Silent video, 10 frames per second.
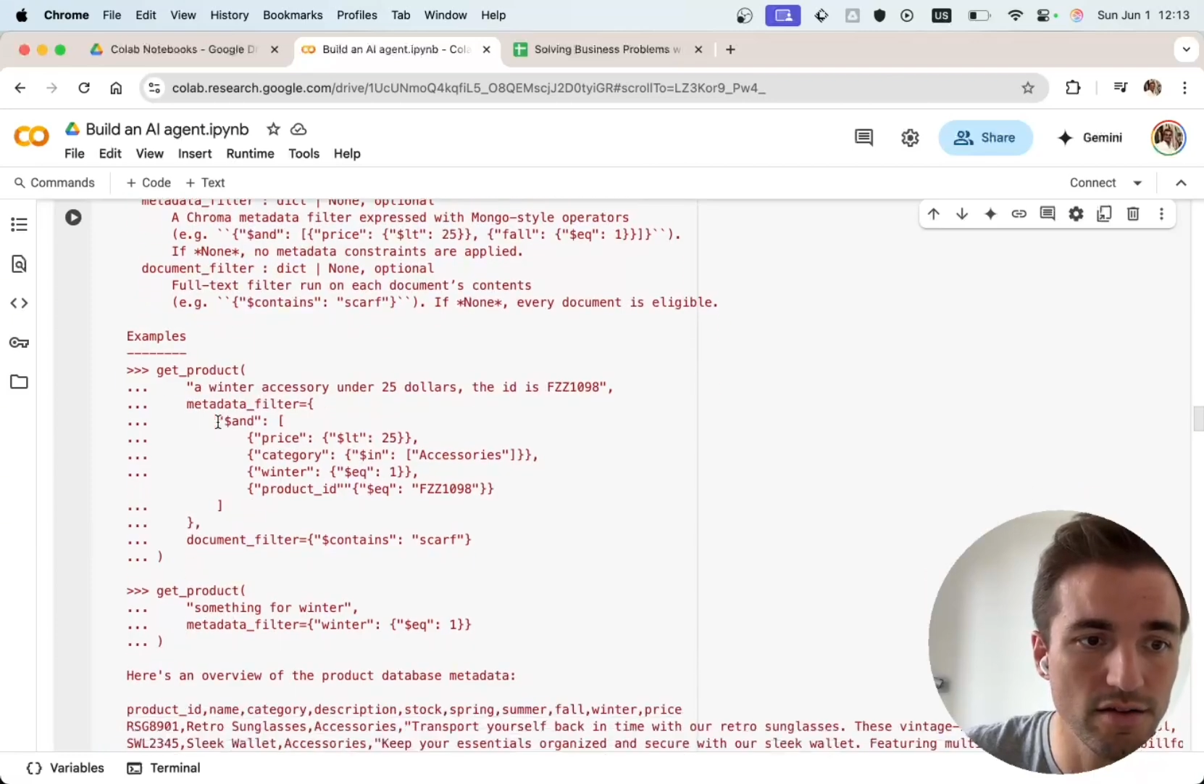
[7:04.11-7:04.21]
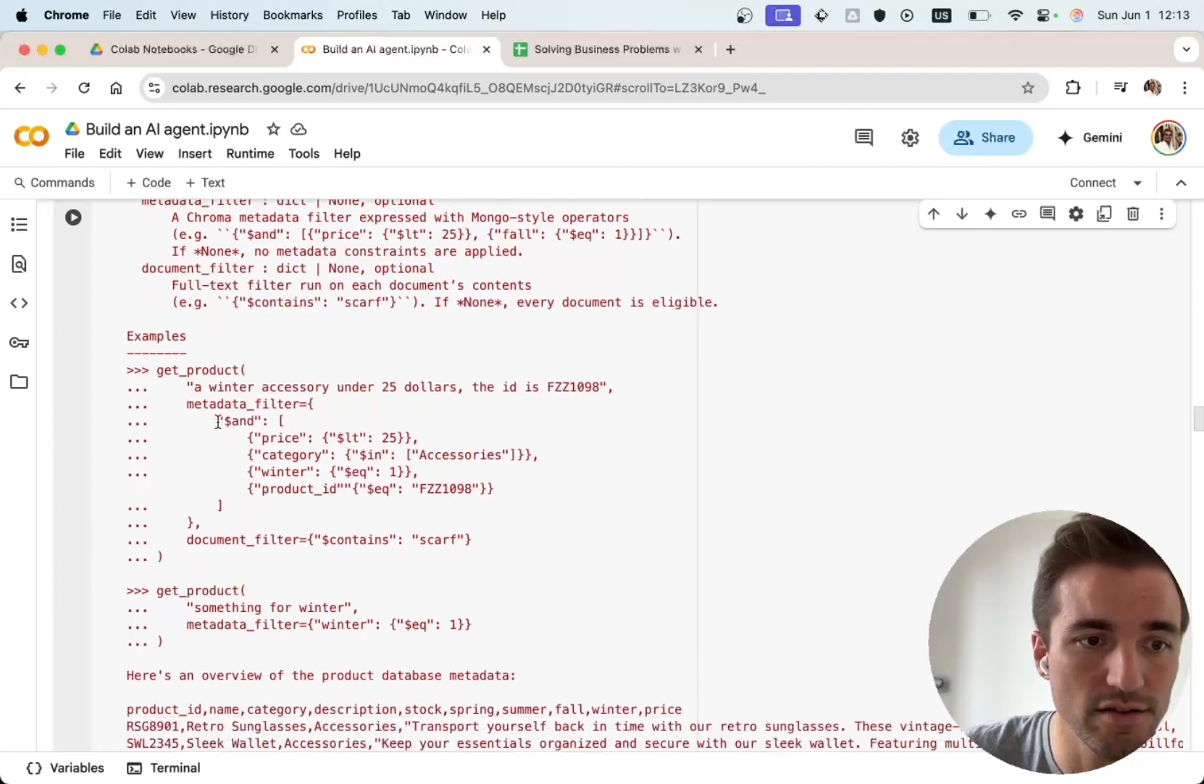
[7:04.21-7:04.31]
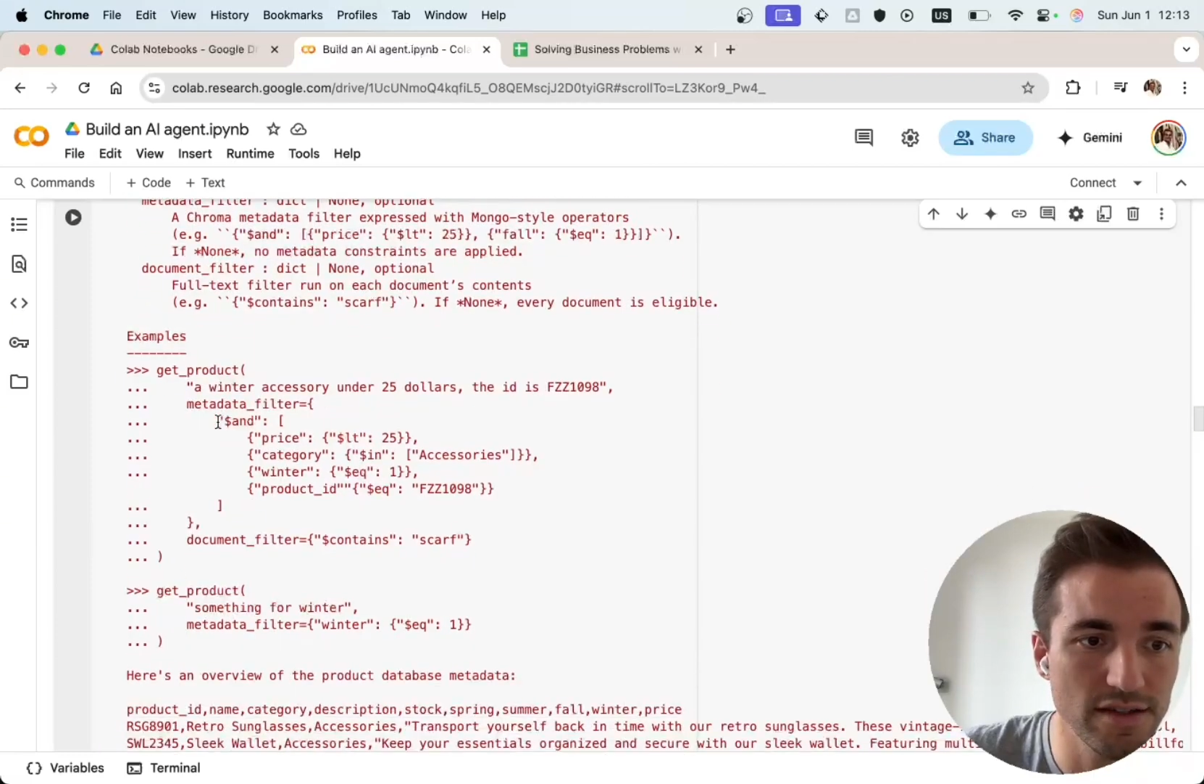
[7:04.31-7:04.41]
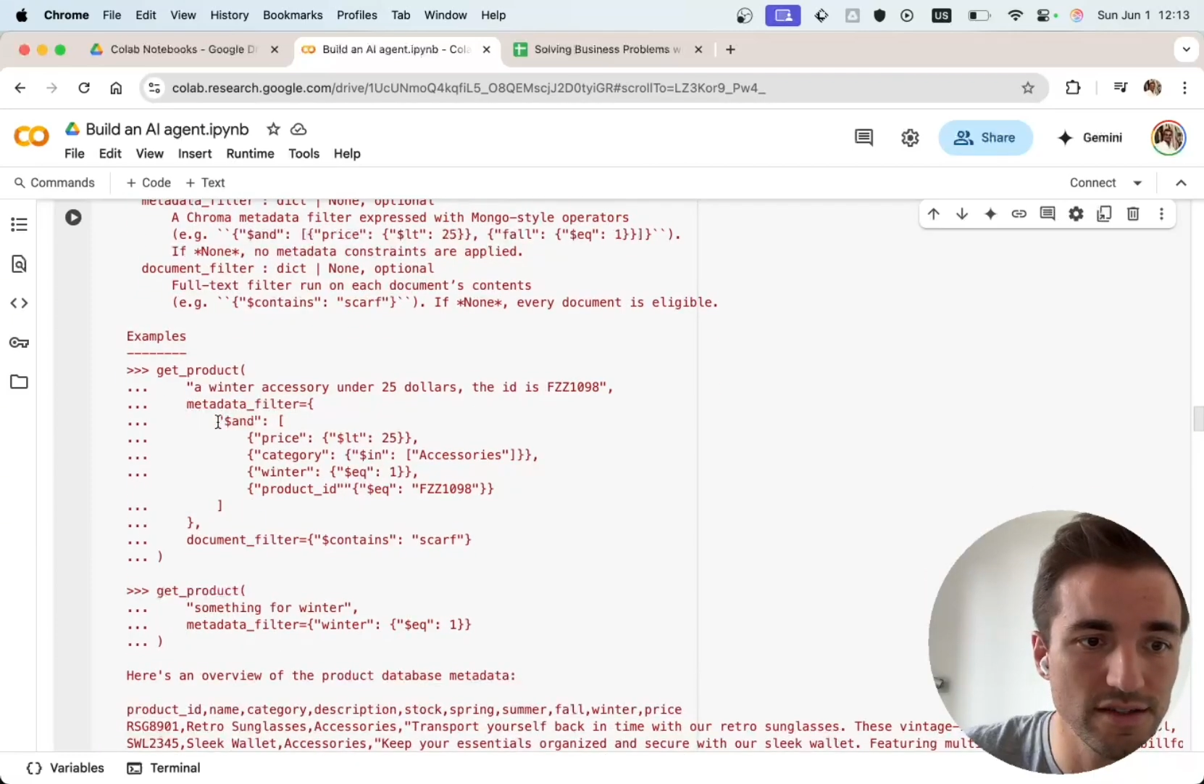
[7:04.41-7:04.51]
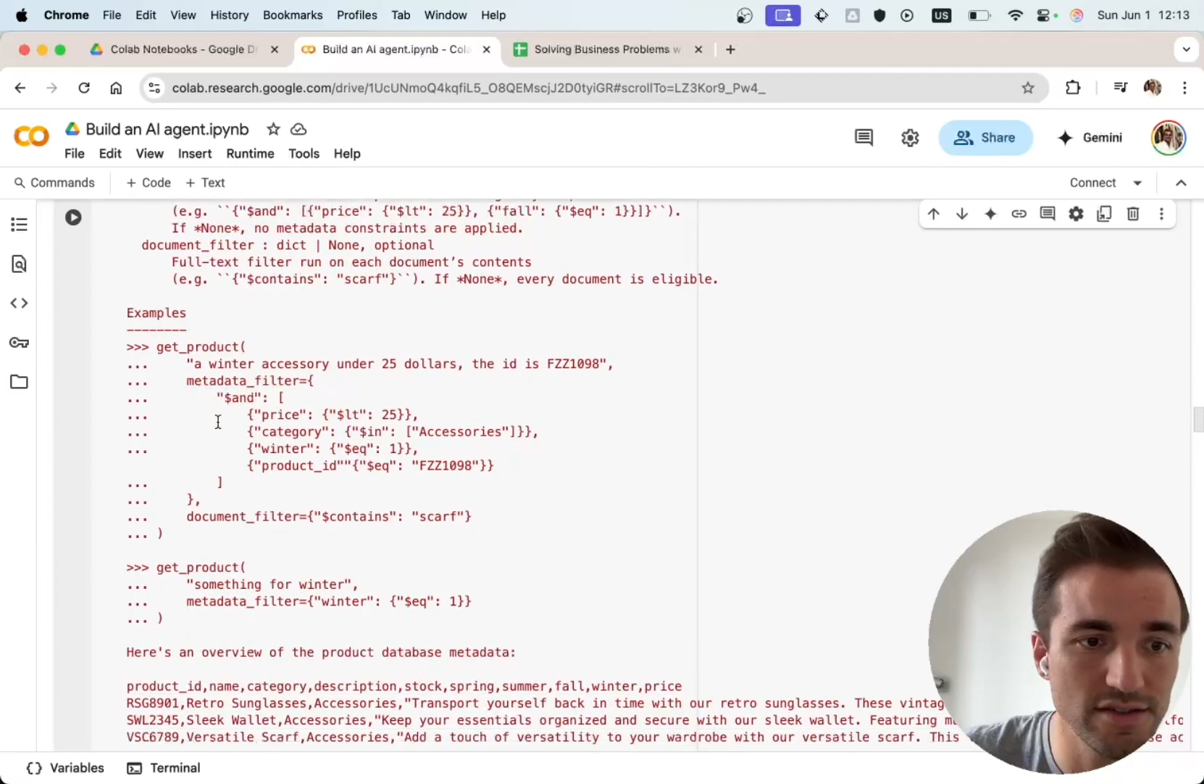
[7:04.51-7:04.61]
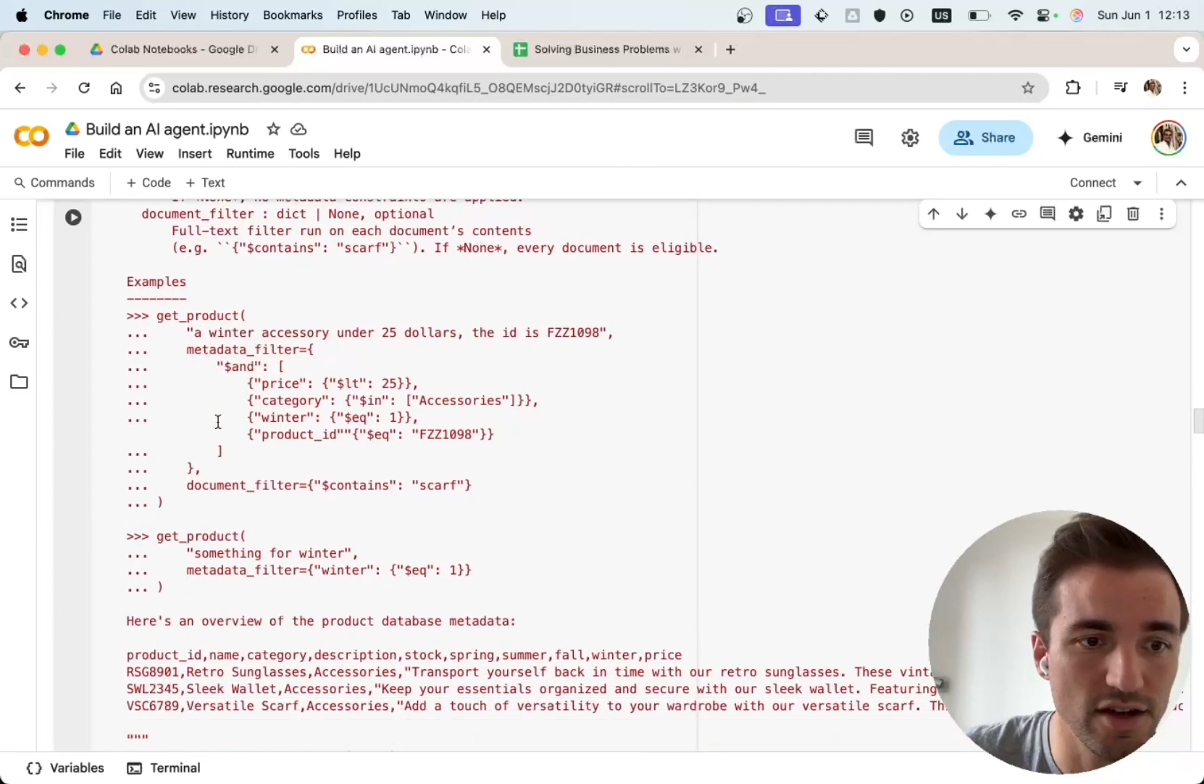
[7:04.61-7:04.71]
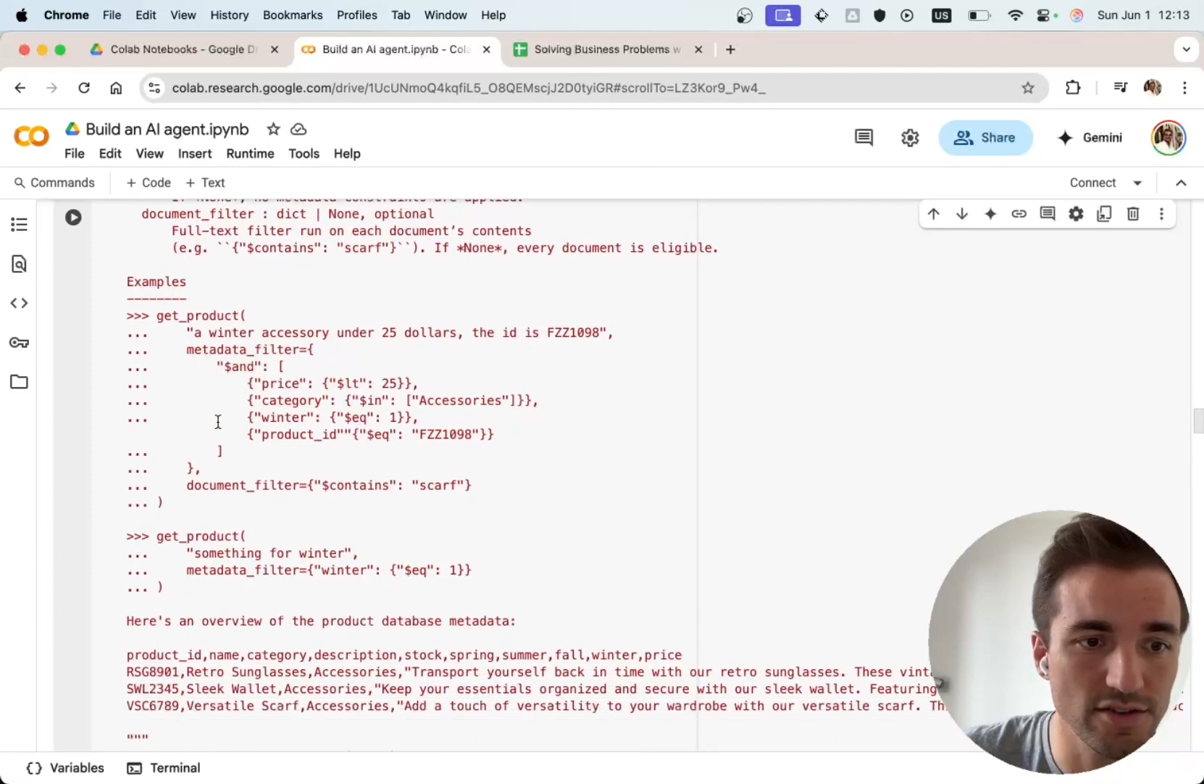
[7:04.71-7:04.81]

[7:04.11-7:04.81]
these doc